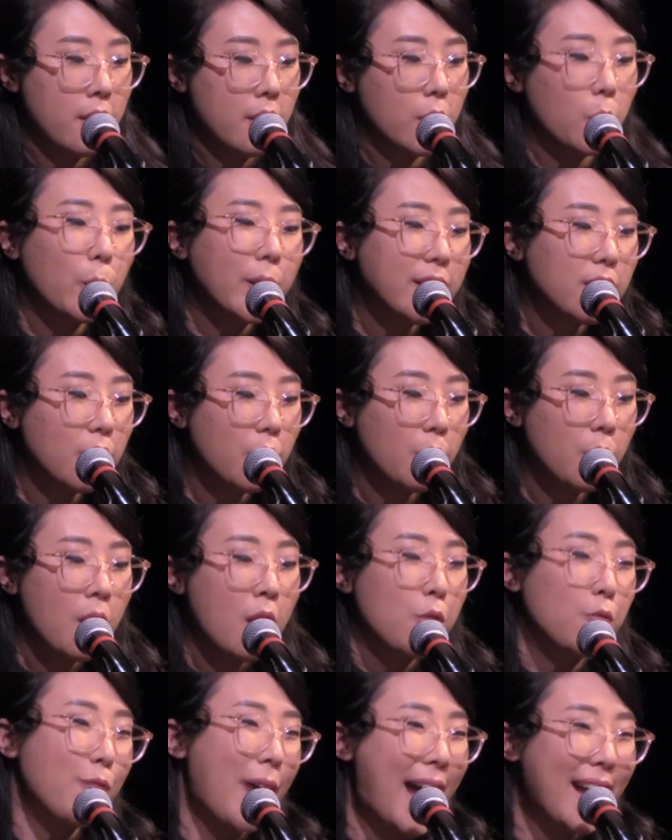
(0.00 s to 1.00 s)
The
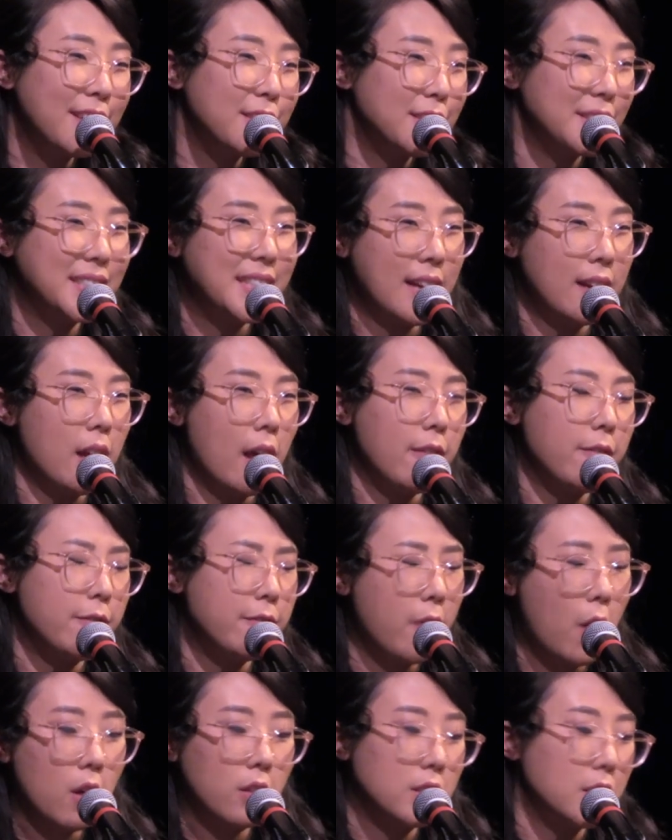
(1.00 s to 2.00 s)
window rattles and I
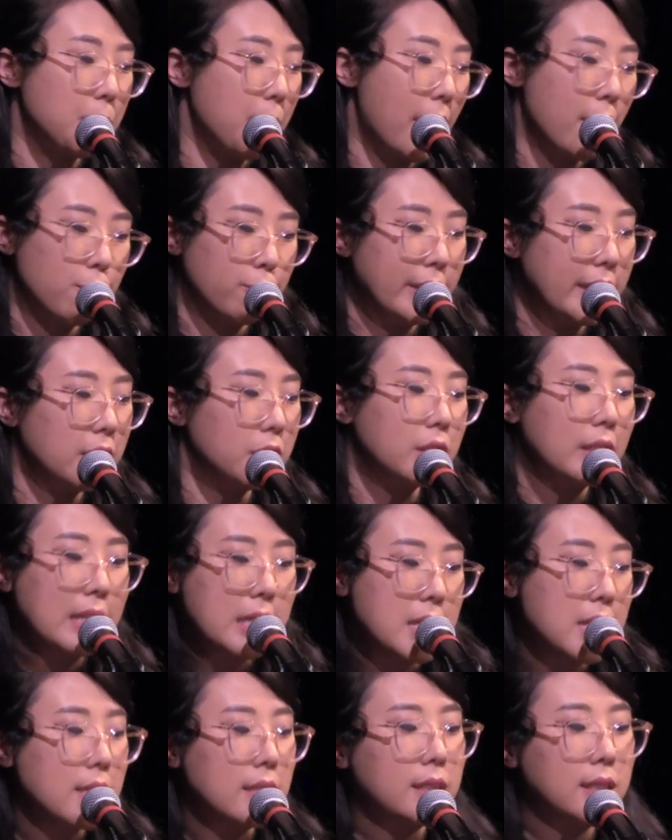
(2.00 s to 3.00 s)
fall to my real
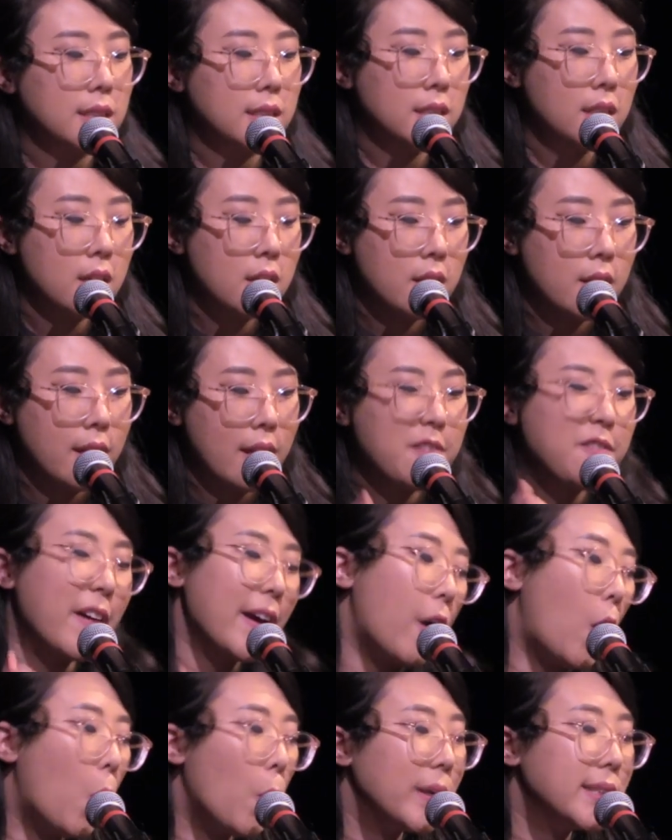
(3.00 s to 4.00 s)
knees. If
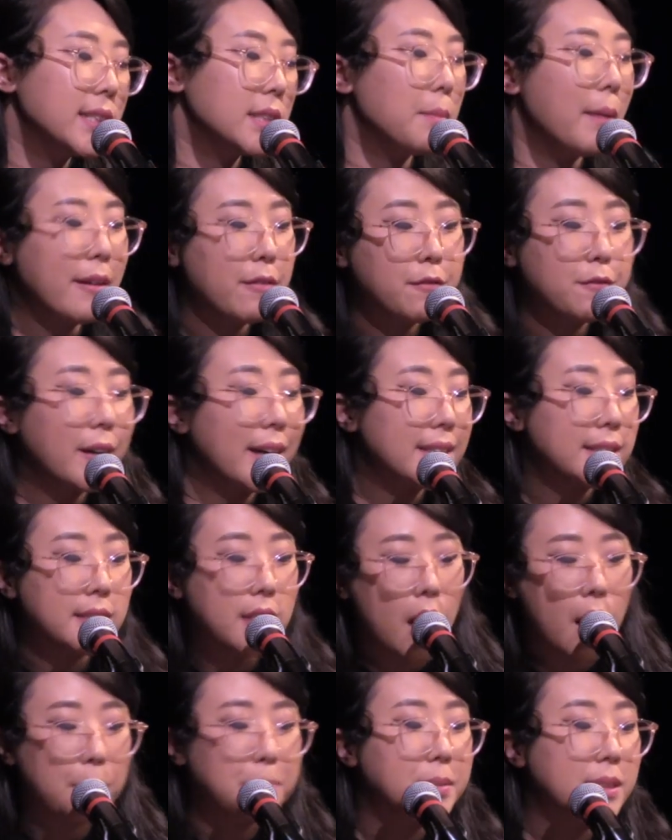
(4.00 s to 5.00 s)
I hoist my
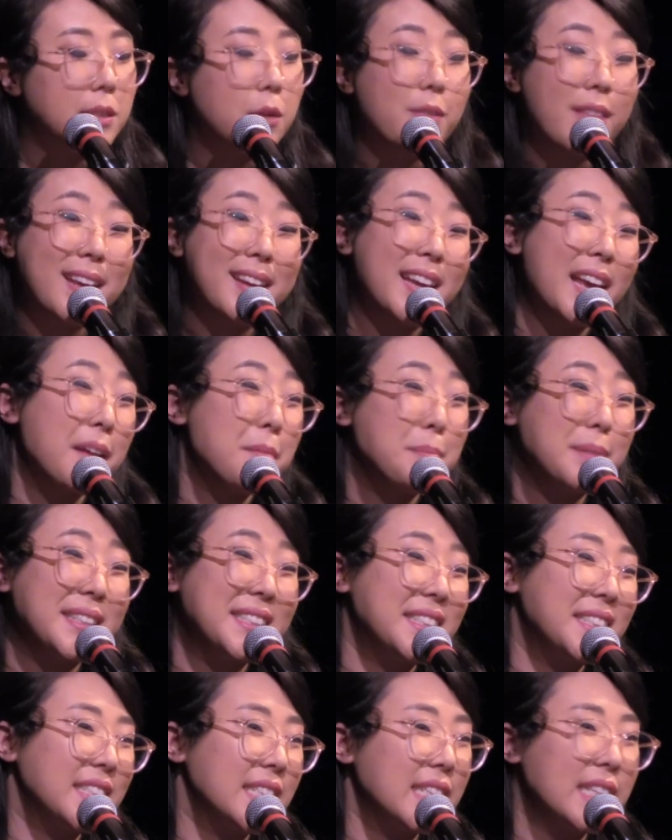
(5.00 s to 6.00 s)
friends up so they can be
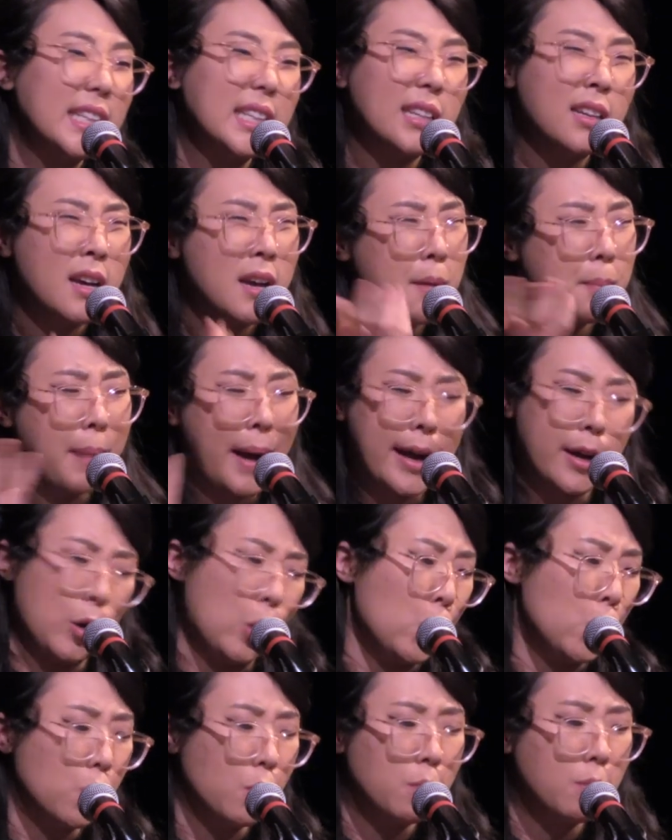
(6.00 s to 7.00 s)
seen by
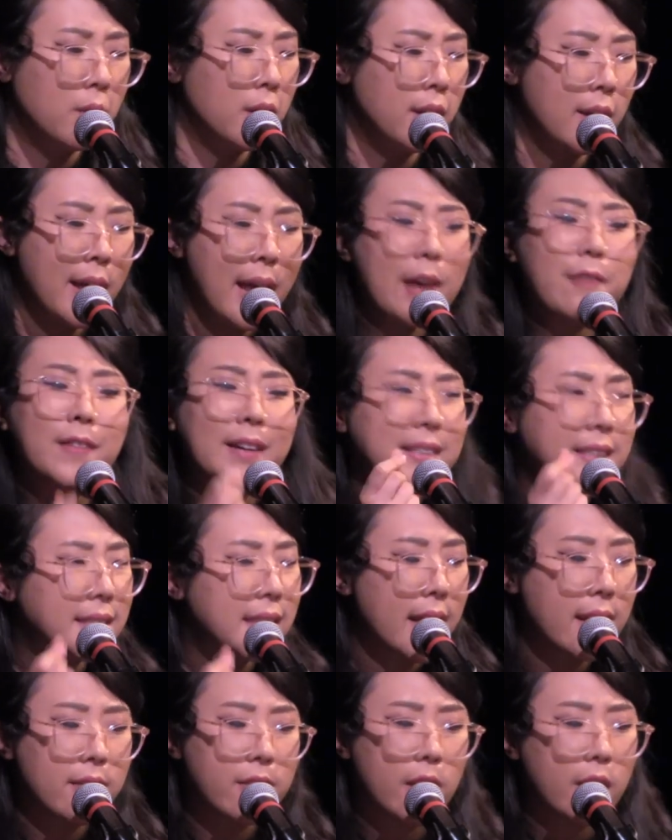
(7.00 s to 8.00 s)
whom? If I
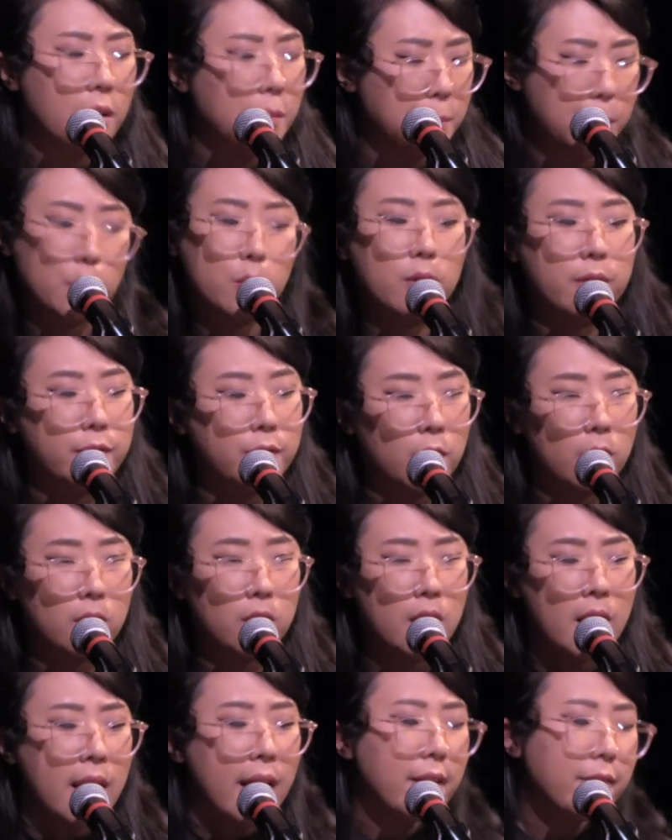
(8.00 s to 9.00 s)
say they are
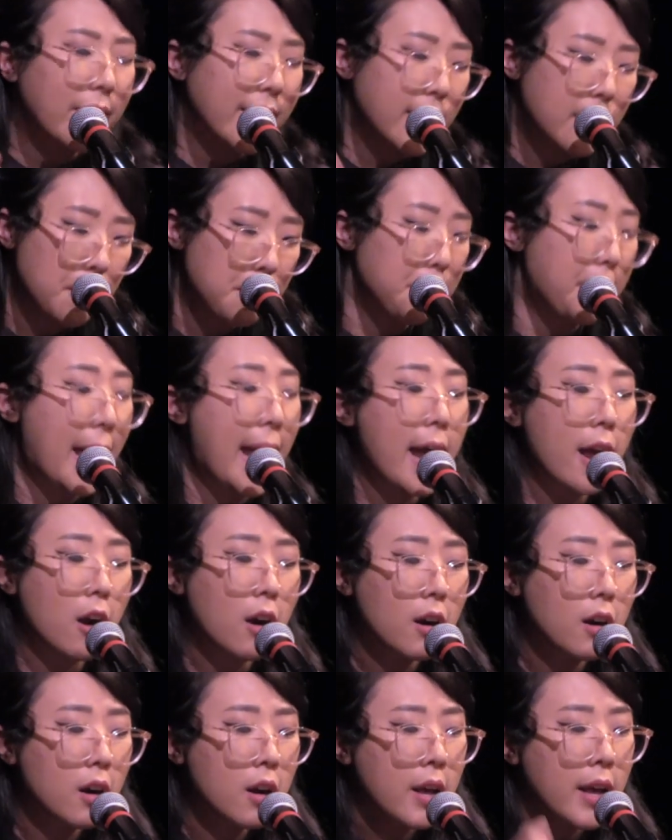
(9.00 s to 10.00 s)
beautiful? If I
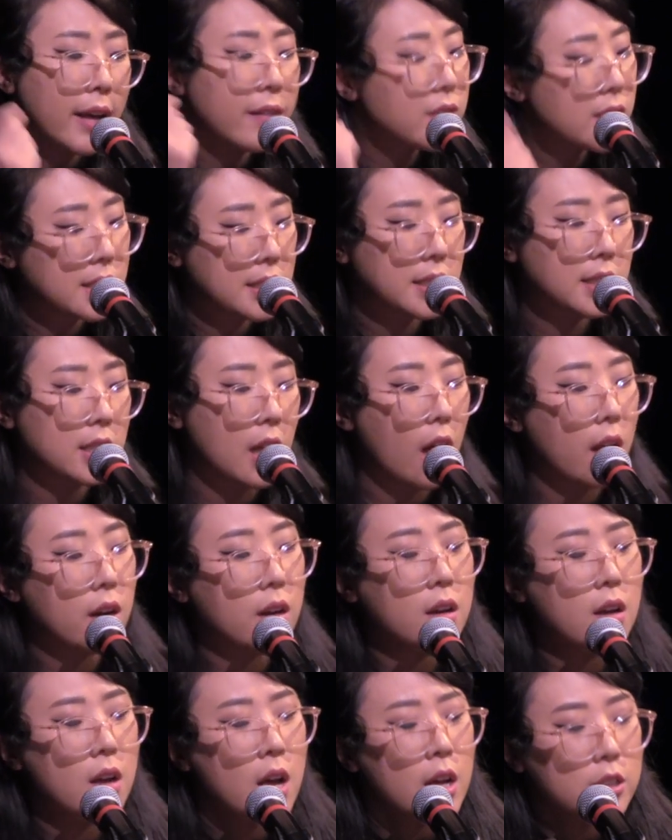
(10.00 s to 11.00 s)
compare? If the
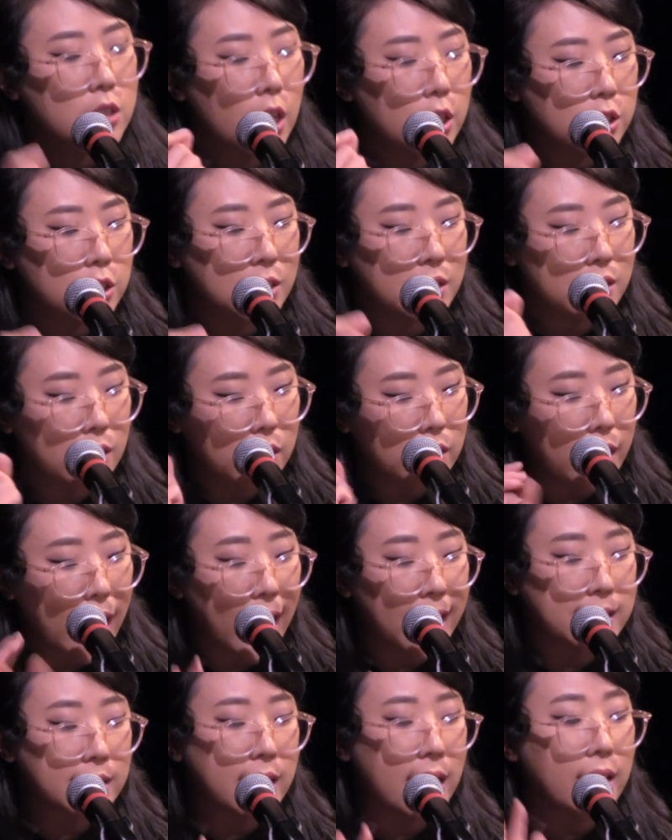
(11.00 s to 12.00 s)
sun touches the
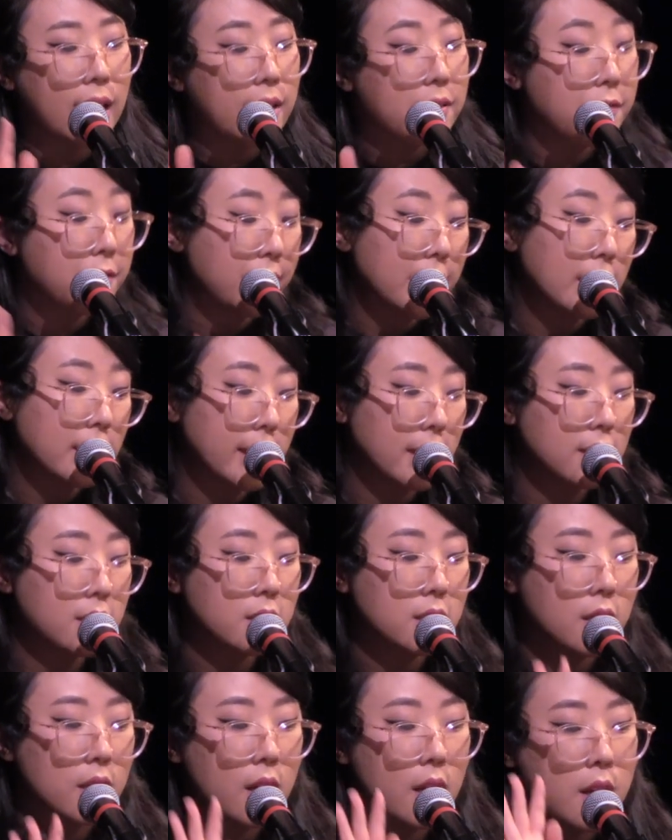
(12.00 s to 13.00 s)
glass and I feel it?